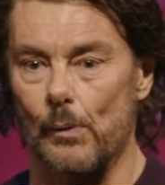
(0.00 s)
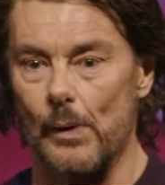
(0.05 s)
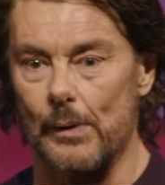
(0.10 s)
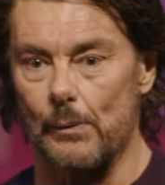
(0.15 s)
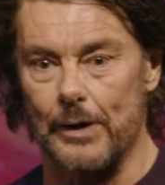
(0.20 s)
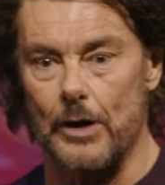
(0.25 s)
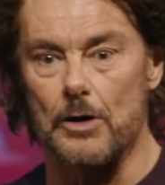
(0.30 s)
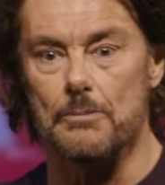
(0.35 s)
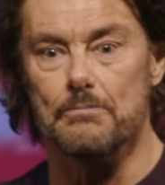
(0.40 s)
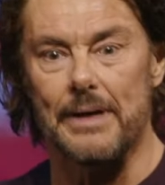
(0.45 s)

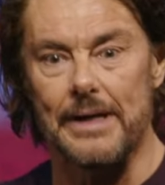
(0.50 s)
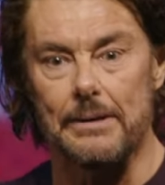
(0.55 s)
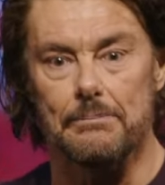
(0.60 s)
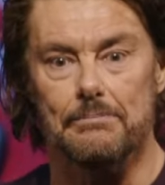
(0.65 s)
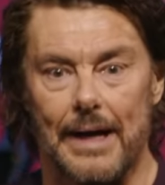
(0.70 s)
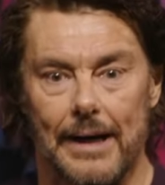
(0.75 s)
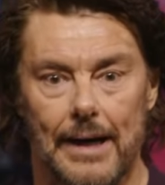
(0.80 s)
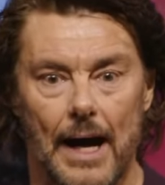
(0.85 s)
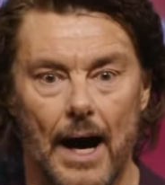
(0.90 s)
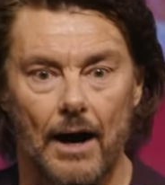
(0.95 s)
We could
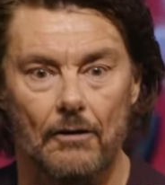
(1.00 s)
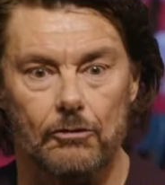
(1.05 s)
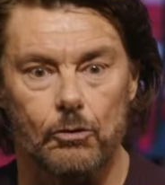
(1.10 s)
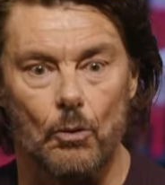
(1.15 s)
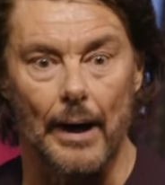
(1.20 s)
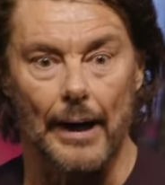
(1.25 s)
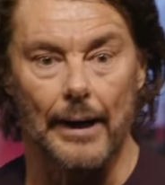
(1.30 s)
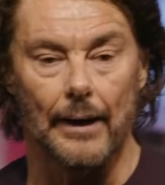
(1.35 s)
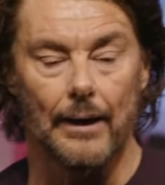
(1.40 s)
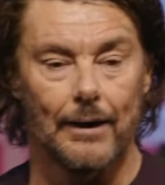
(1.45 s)
meet men
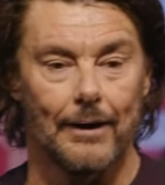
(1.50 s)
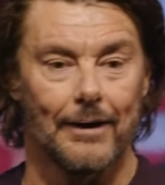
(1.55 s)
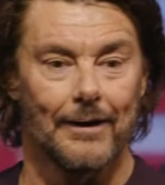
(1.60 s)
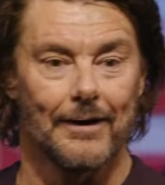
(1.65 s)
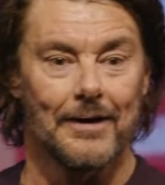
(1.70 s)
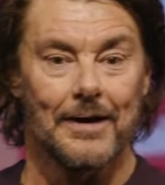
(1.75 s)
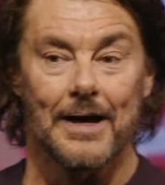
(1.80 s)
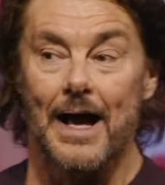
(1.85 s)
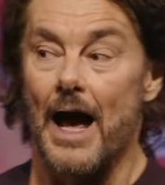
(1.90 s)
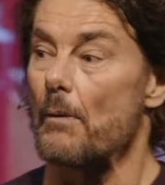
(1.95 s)
halfway.
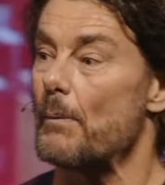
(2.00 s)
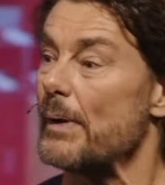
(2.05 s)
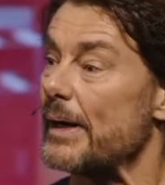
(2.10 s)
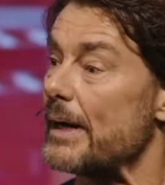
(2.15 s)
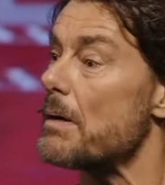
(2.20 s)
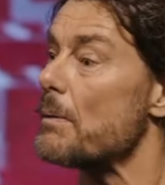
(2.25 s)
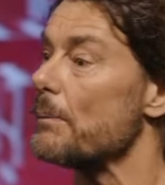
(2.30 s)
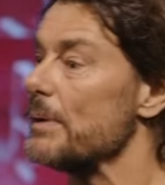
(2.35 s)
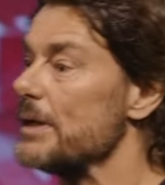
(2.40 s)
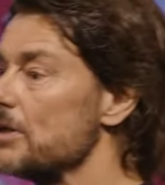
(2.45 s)
And
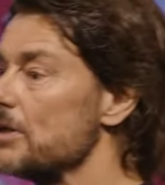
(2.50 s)
we came